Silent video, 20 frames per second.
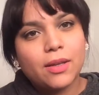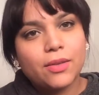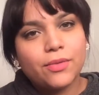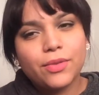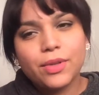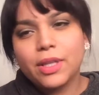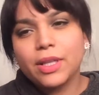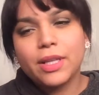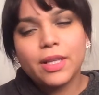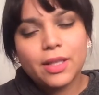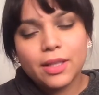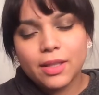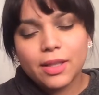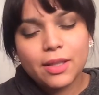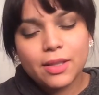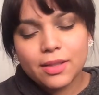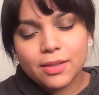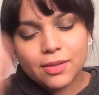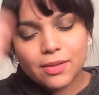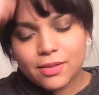really,
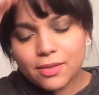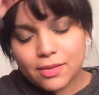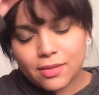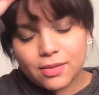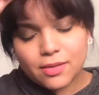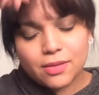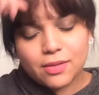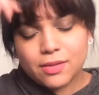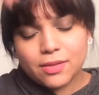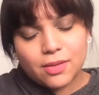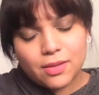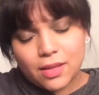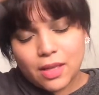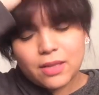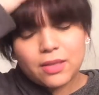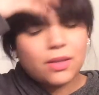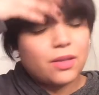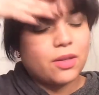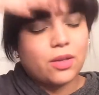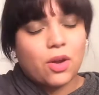that just
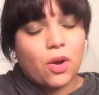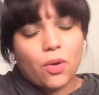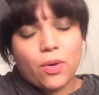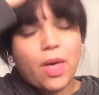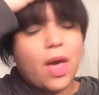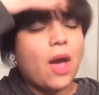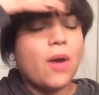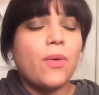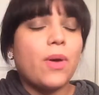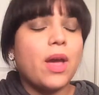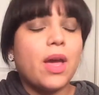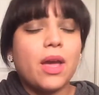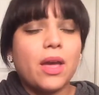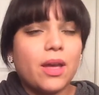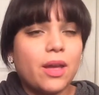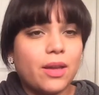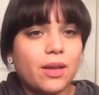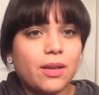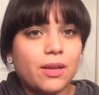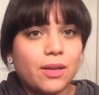doesn't go that
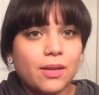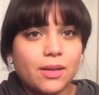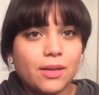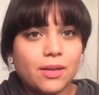way.